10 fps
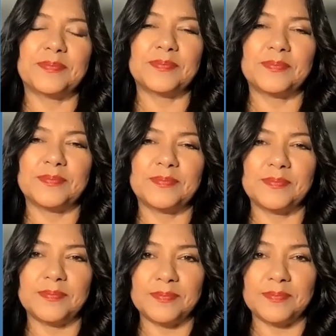
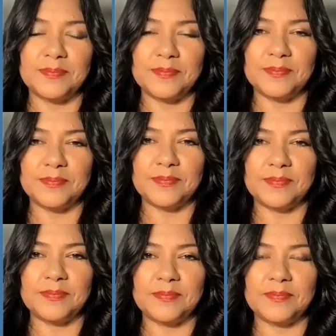
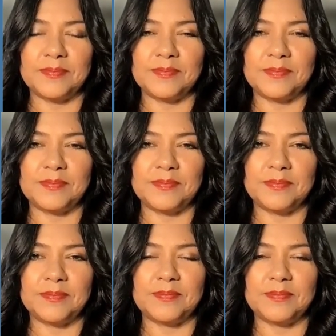
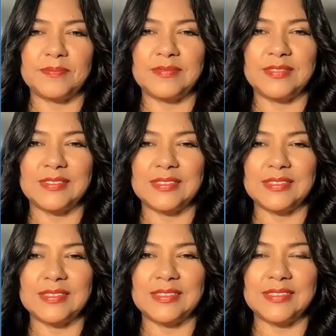
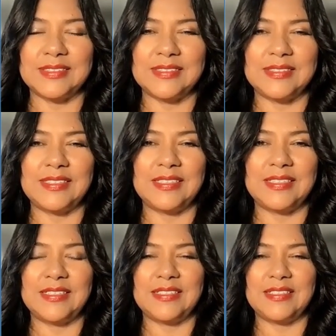
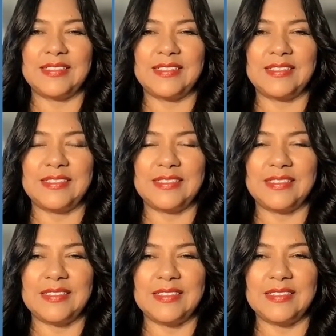
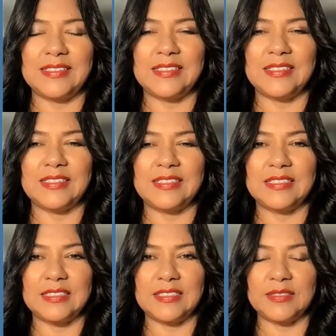
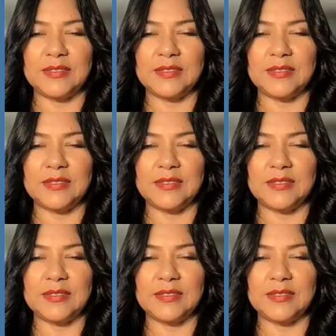This person isn't speaking.